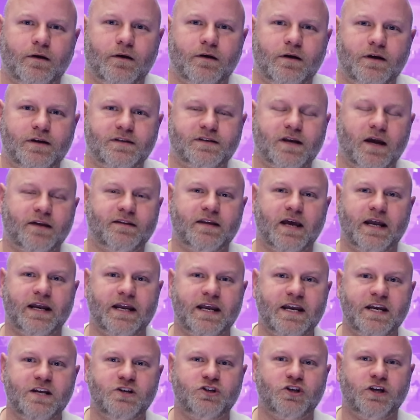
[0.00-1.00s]
He's got that
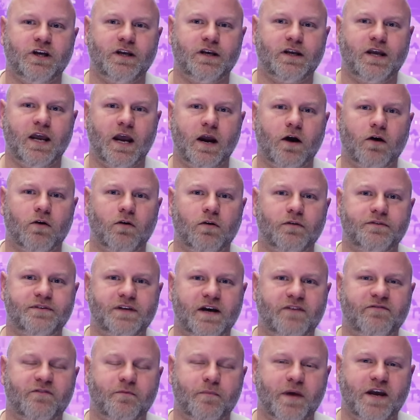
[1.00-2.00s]
E. Jean Carroll
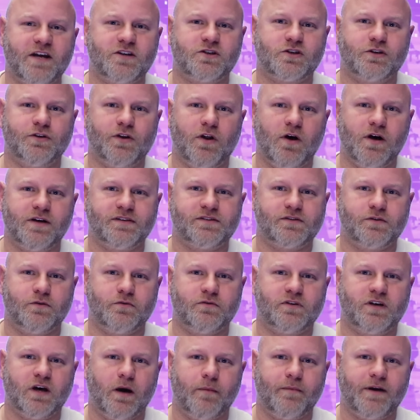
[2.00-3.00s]
defamation
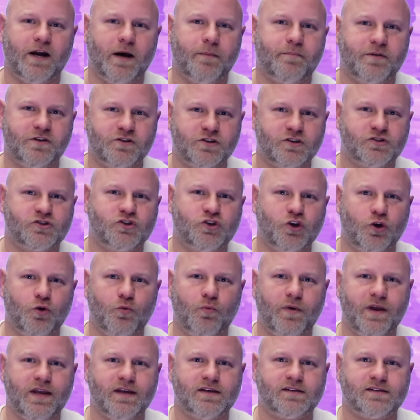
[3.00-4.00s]
lawsuit coming up in just 2
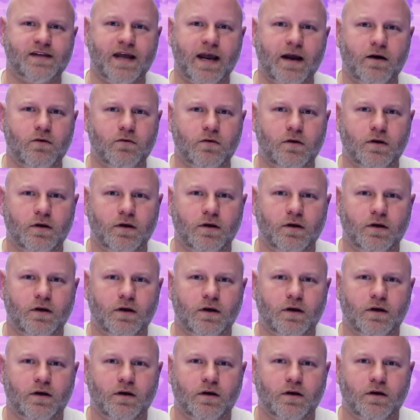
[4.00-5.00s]
weeks now.
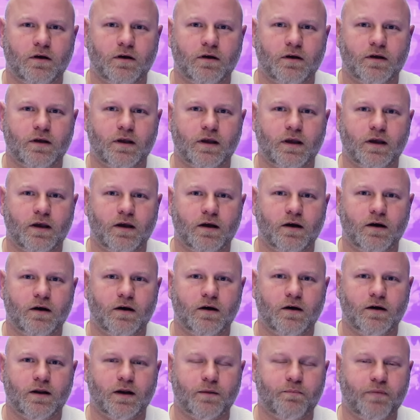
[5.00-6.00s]

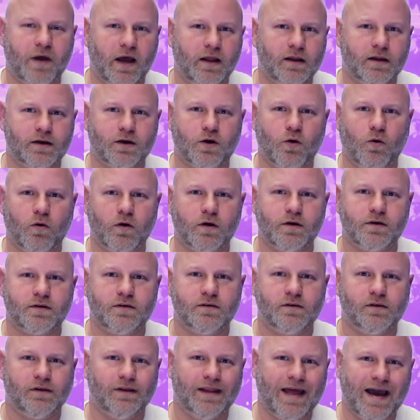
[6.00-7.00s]
An appellate court
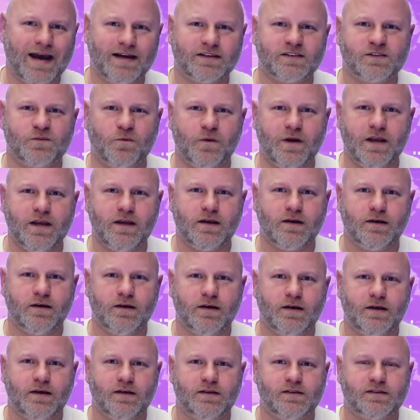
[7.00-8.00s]
last week
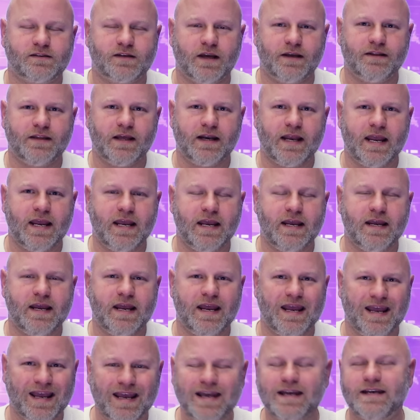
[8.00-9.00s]
said that he
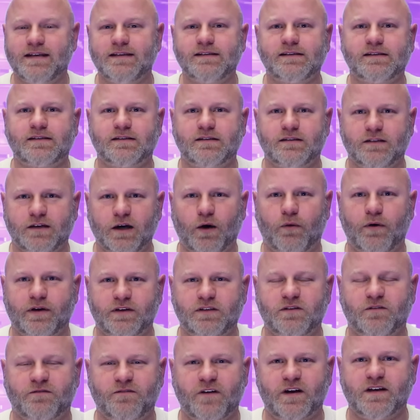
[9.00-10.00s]
is going
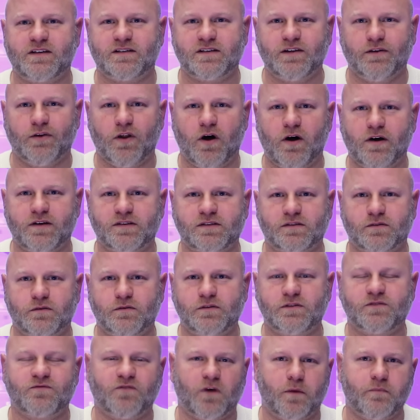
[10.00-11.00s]
to face the
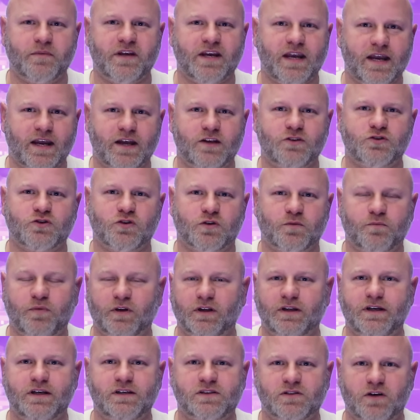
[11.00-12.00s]
lawsuits from the injured
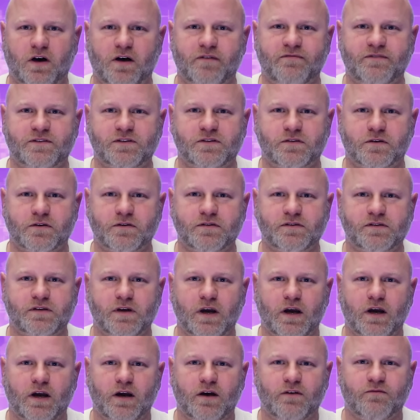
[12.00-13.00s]
police officers
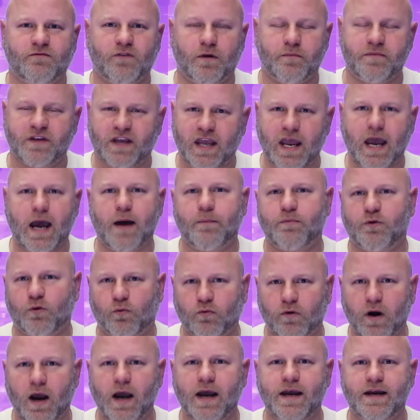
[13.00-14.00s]
from the Capitol
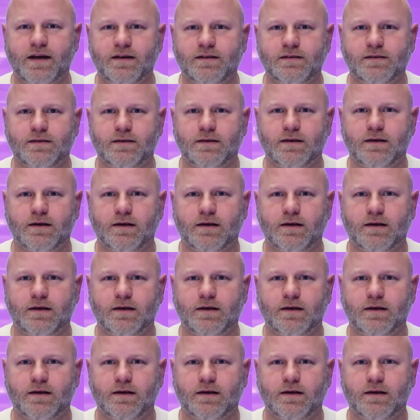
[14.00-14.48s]
riot.